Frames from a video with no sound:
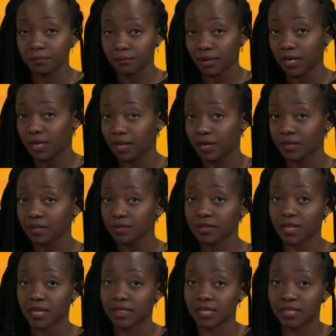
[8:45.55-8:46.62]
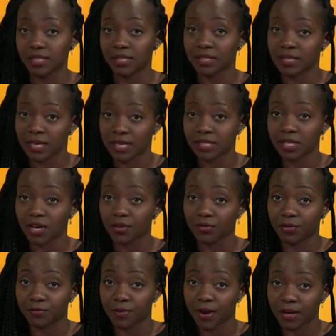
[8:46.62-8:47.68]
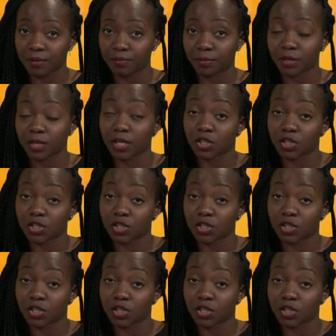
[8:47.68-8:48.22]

meaning that the data of the variable